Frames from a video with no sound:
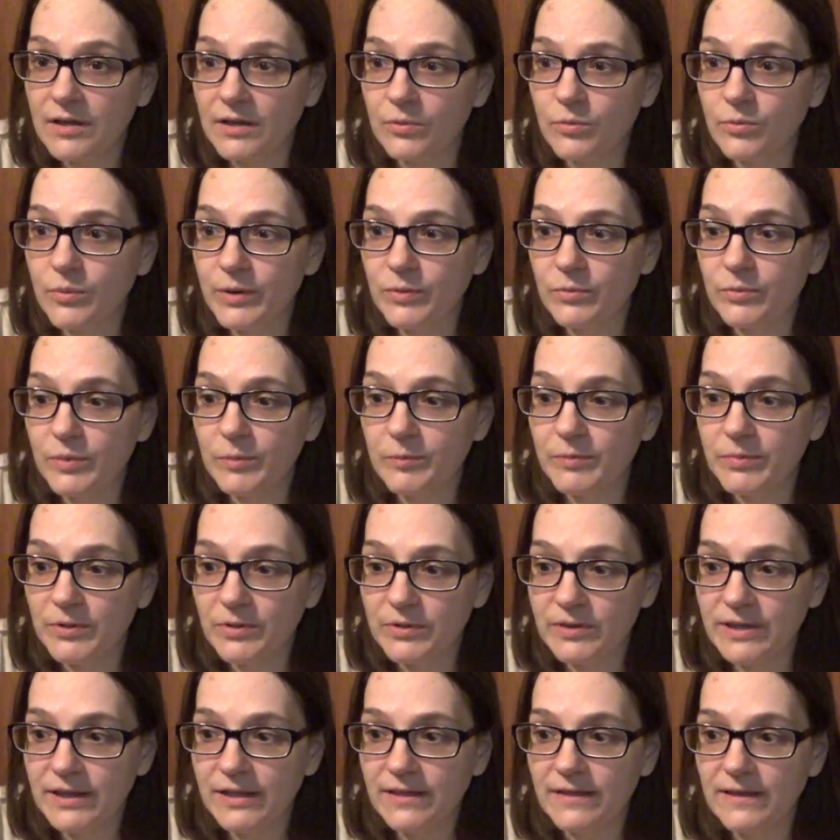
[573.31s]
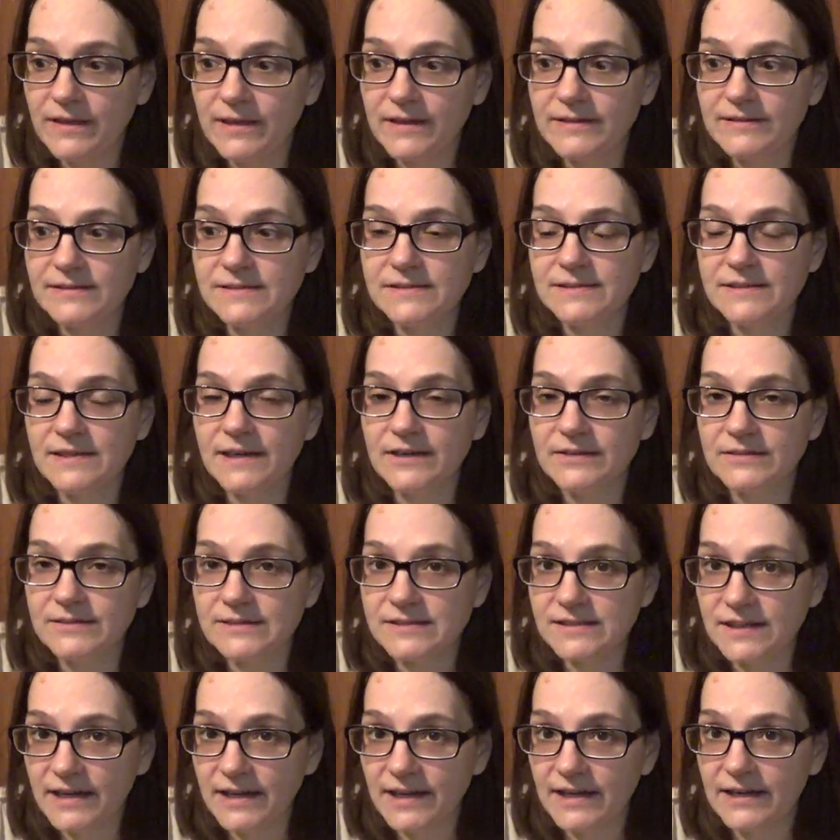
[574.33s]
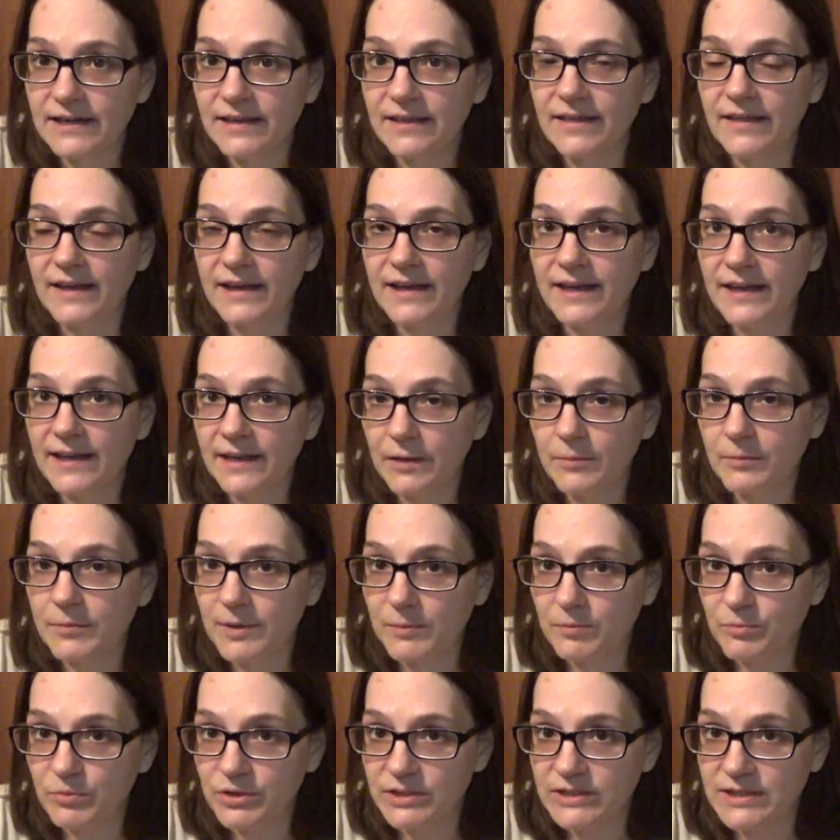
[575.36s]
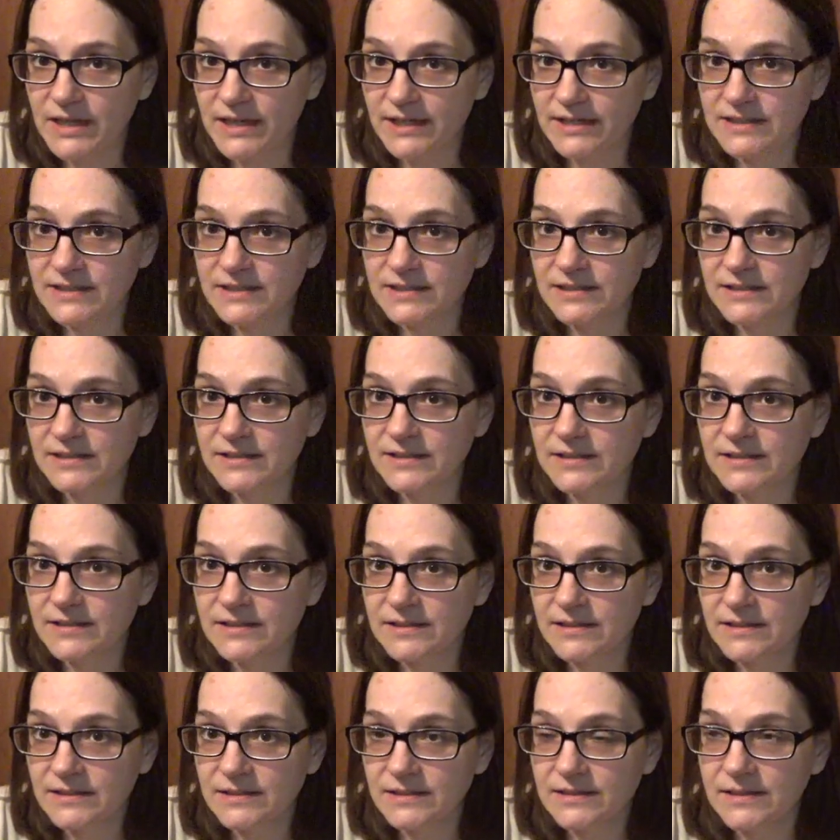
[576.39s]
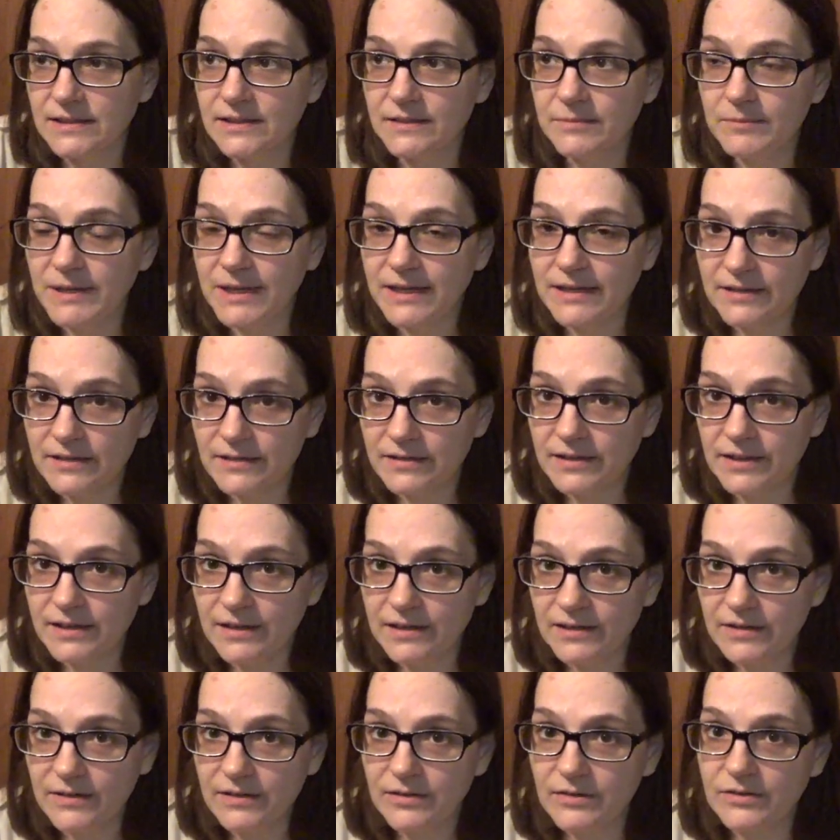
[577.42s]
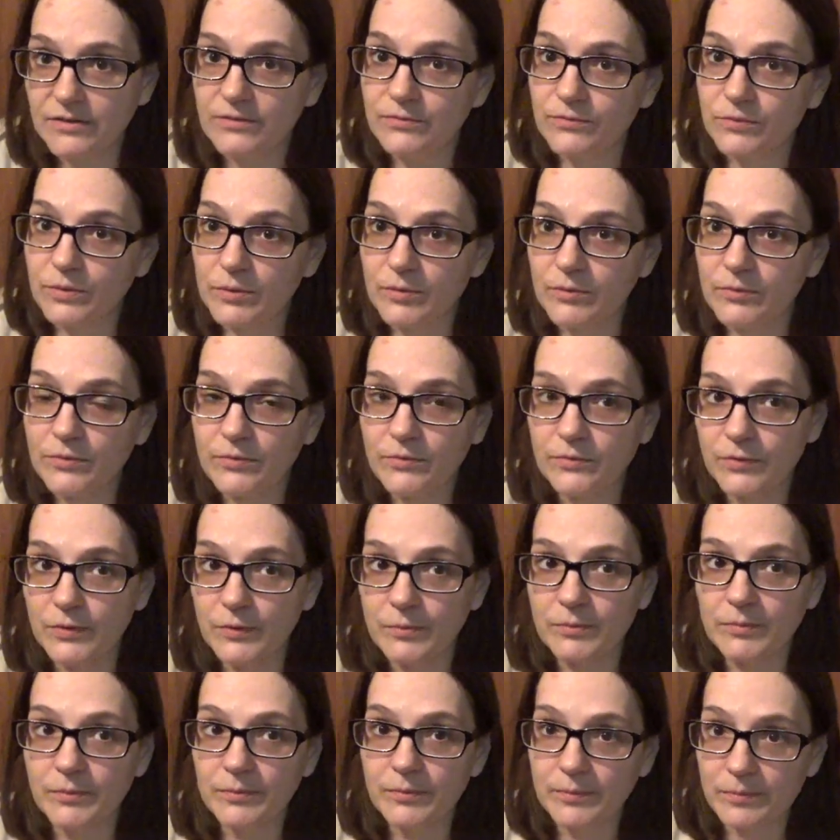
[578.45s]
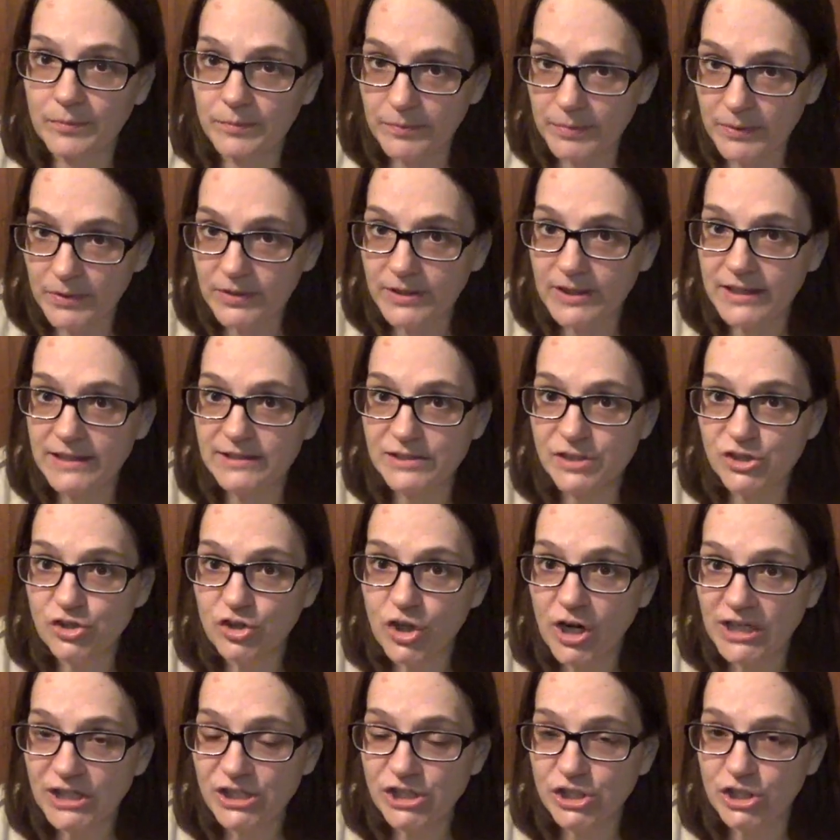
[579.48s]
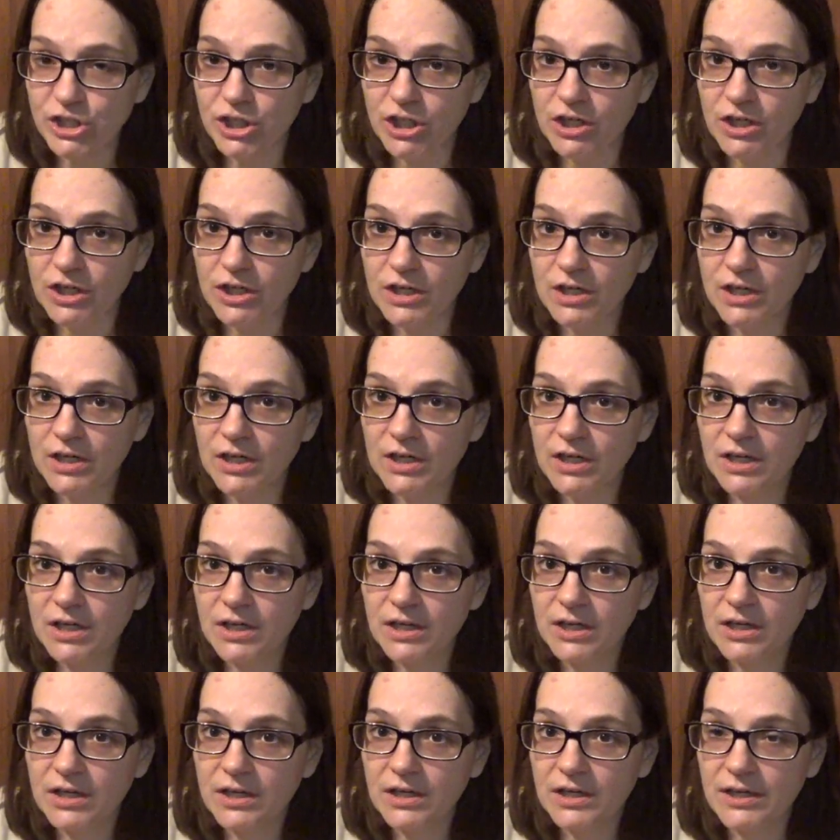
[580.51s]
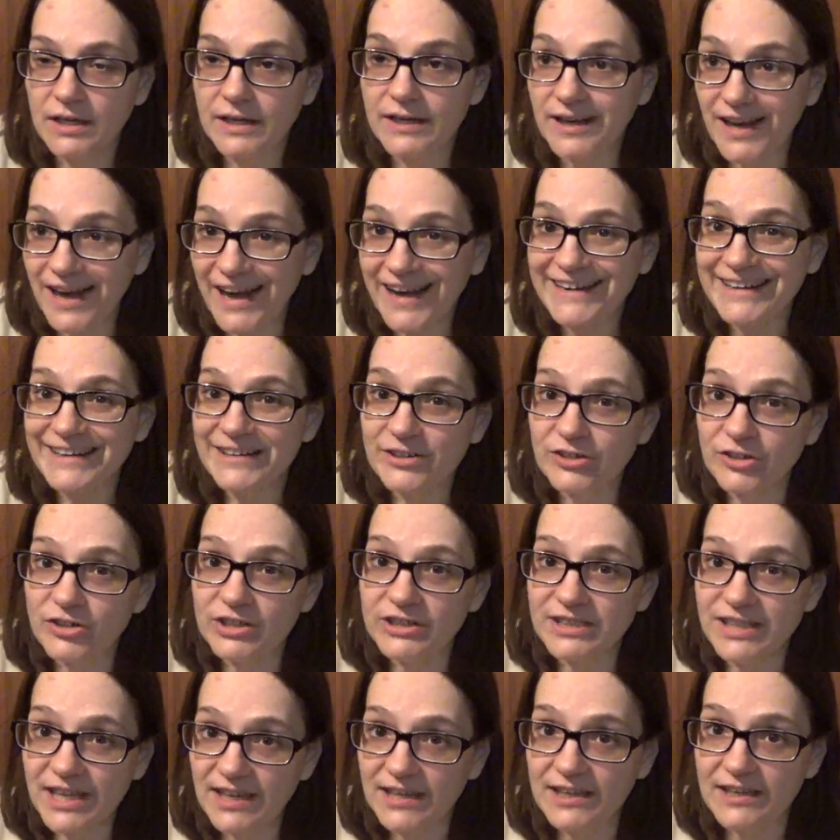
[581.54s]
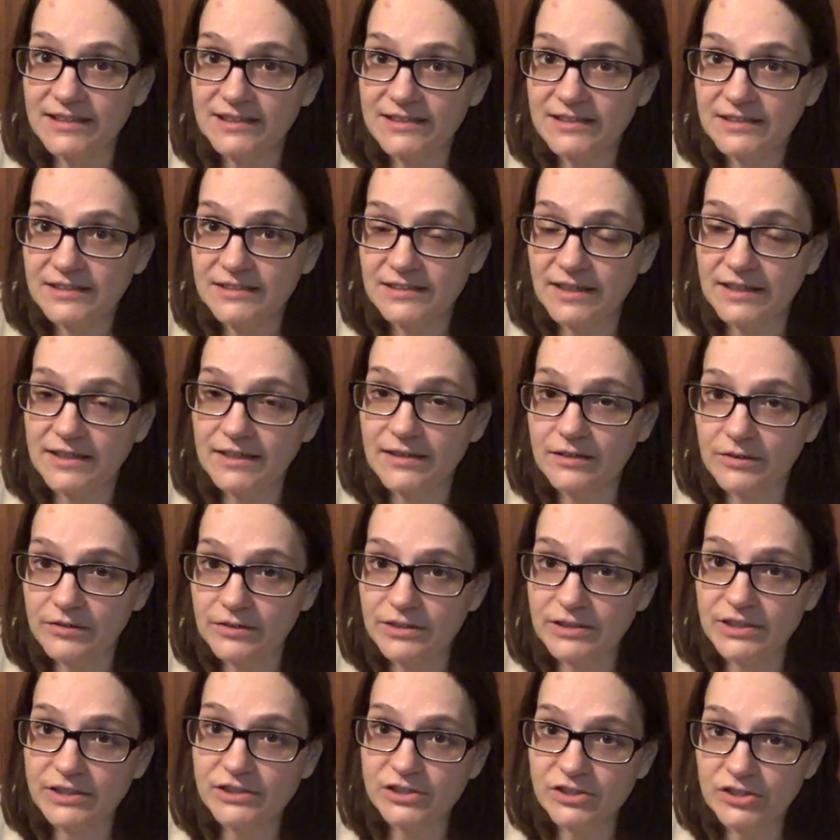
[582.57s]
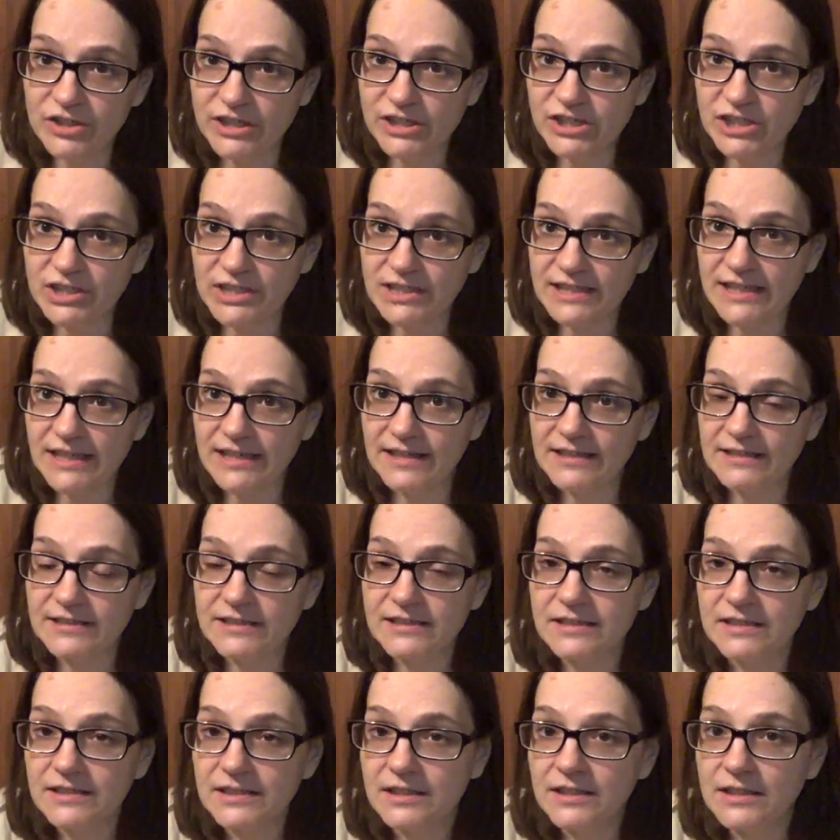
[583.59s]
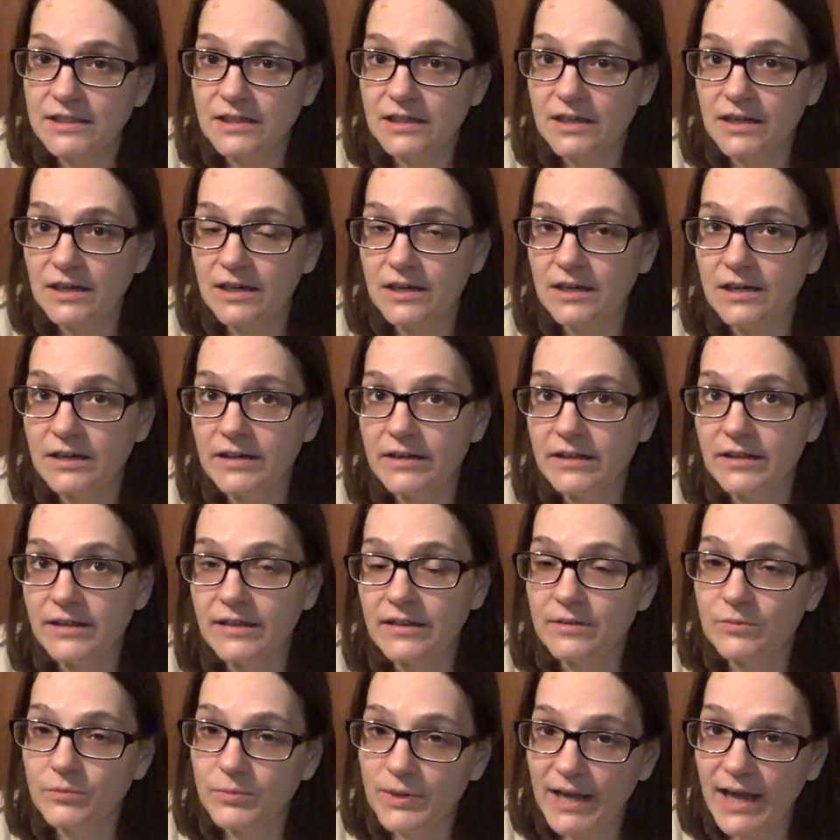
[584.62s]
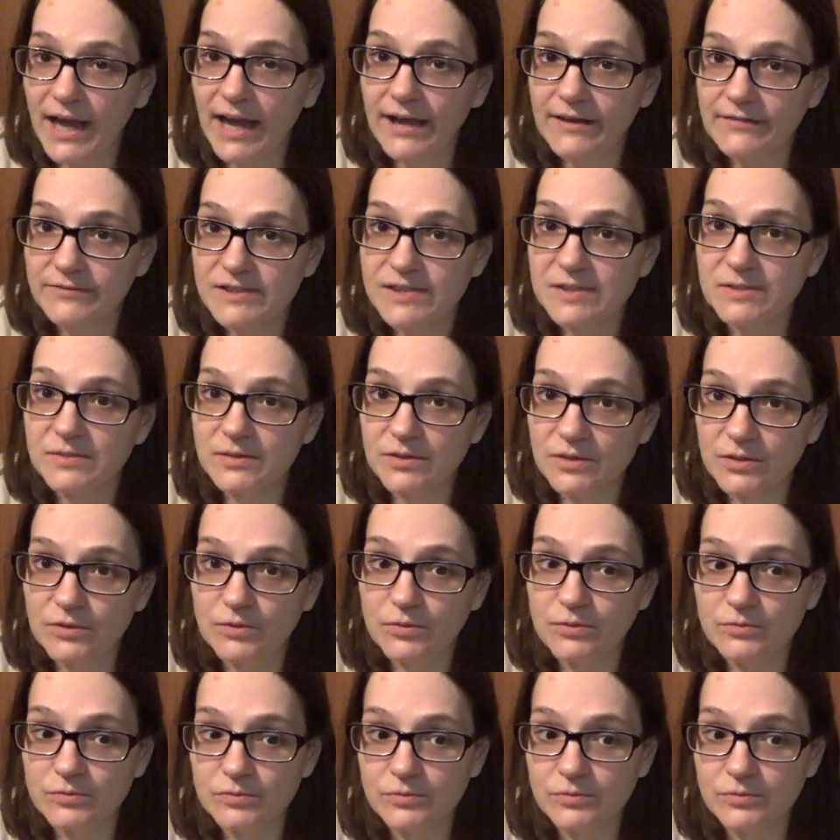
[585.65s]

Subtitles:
when we're building things outside that can't be protected immediately. You know, if we're building a structure not under a tent, not under a construction tent, then we have, you know,